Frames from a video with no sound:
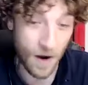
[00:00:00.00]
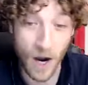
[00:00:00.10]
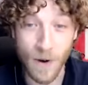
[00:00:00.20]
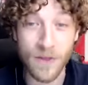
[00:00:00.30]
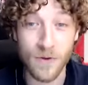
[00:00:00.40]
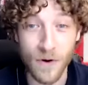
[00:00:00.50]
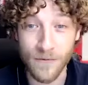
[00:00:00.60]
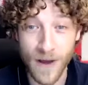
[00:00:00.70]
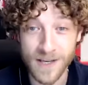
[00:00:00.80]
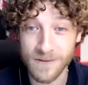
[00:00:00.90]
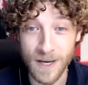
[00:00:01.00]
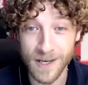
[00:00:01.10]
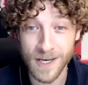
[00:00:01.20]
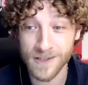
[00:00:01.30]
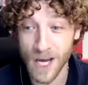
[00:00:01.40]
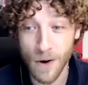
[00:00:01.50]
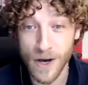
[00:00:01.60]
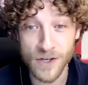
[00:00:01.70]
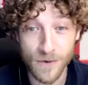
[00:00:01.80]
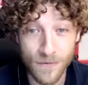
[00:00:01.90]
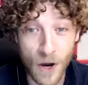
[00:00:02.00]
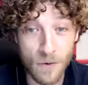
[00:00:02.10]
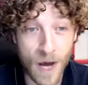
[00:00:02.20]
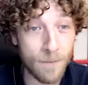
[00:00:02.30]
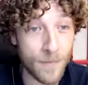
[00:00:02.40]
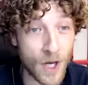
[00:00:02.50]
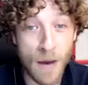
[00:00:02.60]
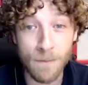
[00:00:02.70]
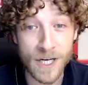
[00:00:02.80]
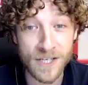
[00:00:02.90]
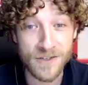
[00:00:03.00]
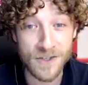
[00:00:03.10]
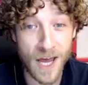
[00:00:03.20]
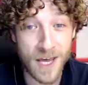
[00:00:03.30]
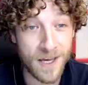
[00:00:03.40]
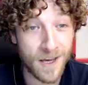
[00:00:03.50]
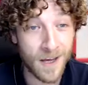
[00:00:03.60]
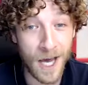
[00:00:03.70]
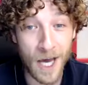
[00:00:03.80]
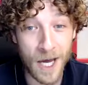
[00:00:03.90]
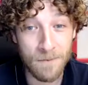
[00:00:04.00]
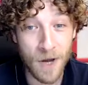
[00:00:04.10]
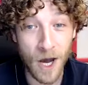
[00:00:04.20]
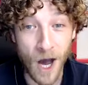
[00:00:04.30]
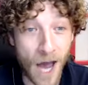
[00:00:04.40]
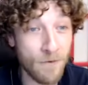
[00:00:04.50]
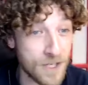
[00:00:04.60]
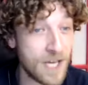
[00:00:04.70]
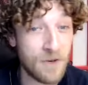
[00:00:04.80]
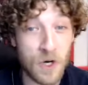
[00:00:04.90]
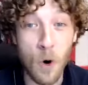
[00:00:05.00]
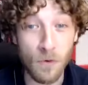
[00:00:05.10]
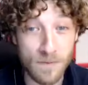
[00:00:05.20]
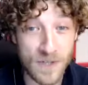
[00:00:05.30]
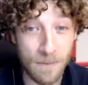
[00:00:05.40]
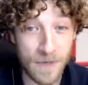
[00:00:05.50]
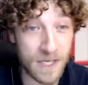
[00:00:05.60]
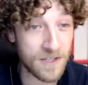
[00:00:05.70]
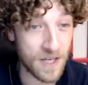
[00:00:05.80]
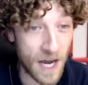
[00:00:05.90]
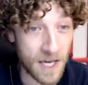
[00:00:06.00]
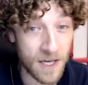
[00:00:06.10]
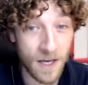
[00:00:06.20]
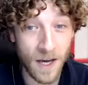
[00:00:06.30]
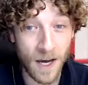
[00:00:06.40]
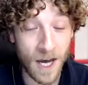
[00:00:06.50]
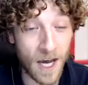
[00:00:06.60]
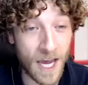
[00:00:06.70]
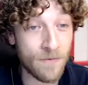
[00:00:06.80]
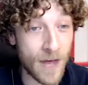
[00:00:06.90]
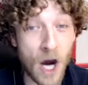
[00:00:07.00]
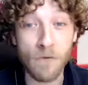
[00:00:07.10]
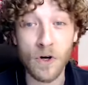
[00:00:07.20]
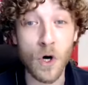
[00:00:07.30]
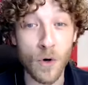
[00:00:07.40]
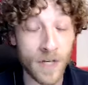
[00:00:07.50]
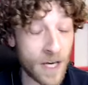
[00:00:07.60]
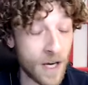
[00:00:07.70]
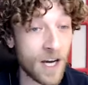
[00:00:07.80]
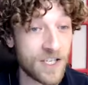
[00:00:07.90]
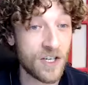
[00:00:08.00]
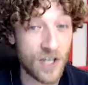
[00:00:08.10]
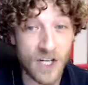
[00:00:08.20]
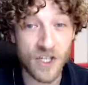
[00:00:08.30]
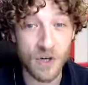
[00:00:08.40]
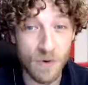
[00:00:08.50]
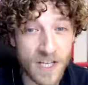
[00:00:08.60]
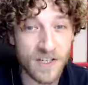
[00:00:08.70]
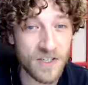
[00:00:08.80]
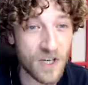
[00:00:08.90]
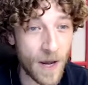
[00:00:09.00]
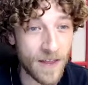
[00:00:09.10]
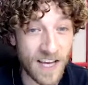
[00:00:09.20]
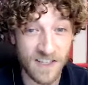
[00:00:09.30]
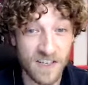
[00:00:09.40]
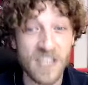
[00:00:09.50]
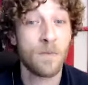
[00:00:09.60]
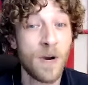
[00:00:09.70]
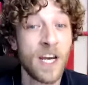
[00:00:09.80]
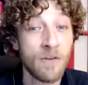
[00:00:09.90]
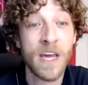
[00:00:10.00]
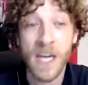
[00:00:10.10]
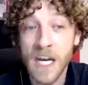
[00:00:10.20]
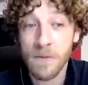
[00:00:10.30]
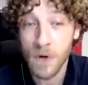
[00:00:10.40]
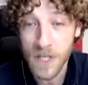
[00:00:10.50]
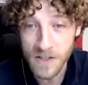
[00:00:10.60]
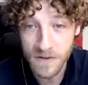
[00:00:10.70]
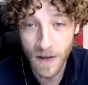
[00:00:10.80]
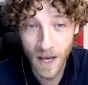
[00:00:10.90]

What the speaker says: went through a phase many years ago. I used to phone up the companies and say, I received a call from somebody today. If they are recording, I suggest you listen to it. That's a disciplinary in anybody's